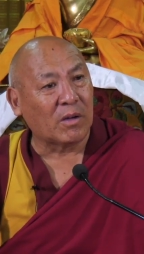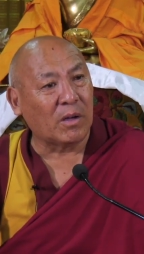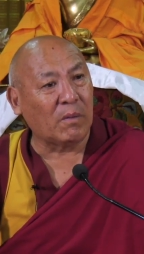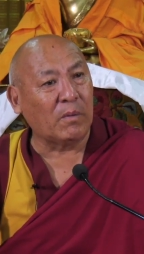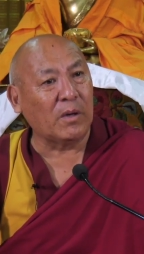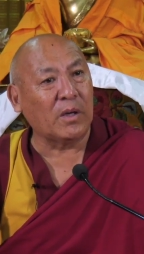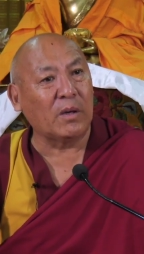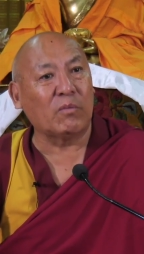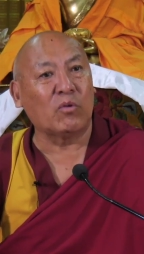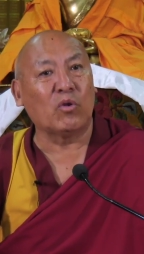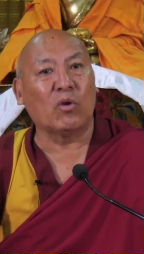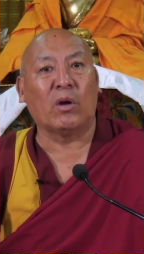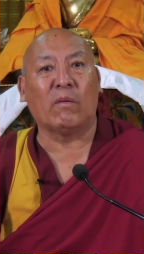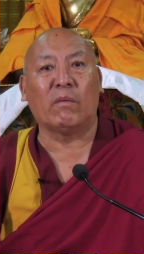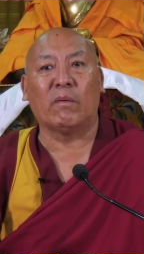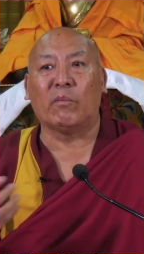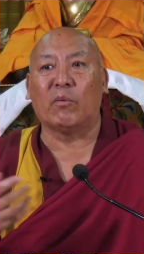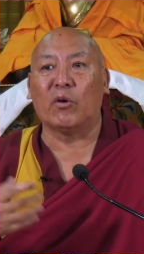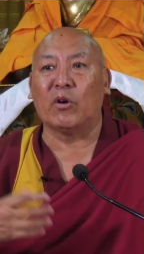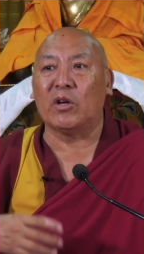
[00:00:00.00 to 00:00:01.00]
Even if you
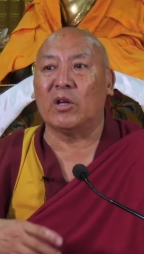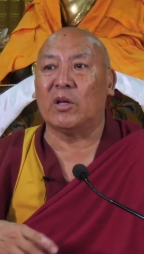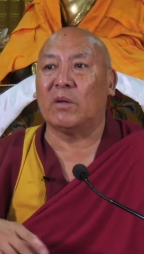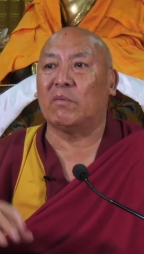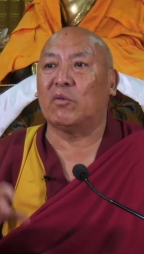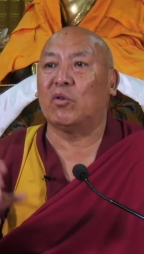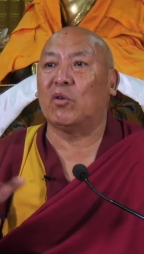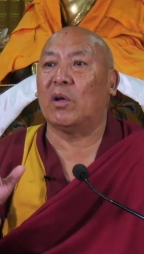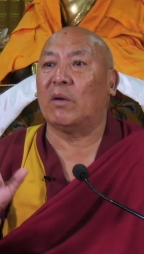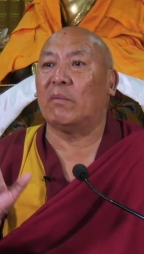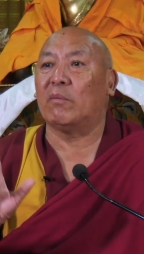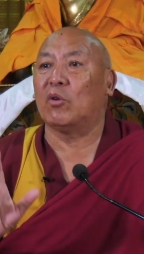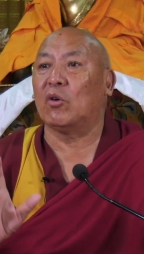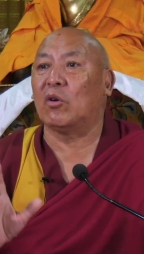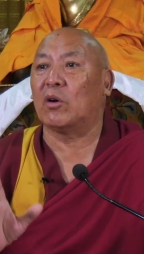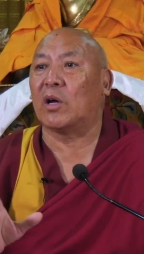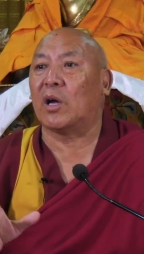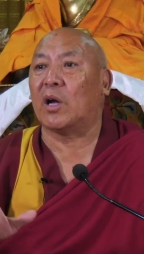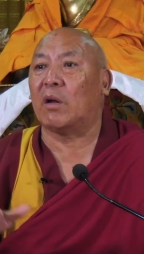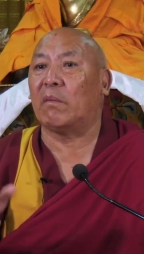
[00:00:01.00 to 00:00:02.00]
have a body, if you have
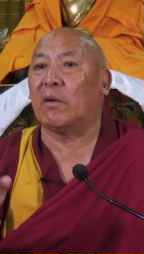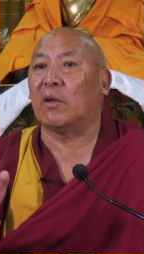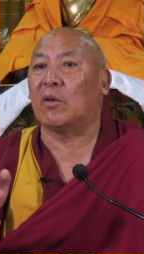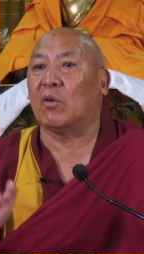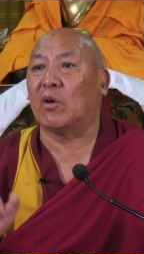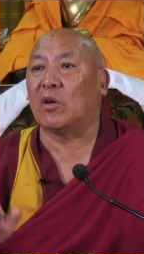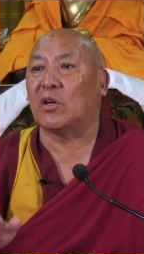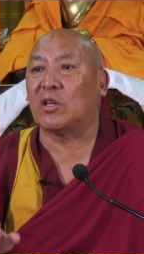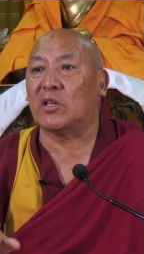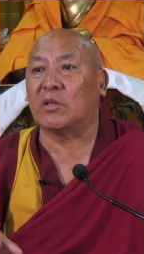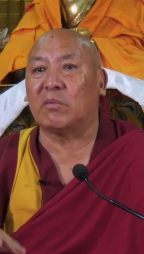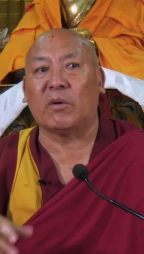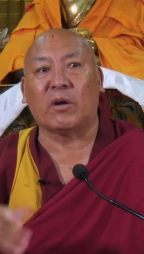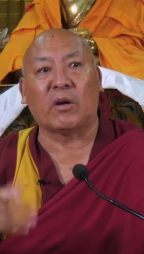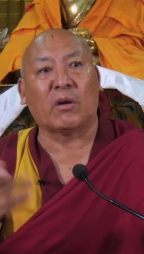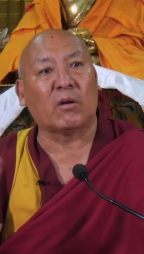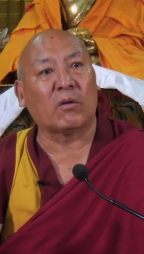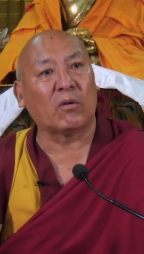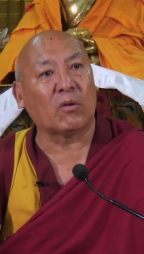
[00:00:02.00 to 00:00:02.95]
no craving, no attachment,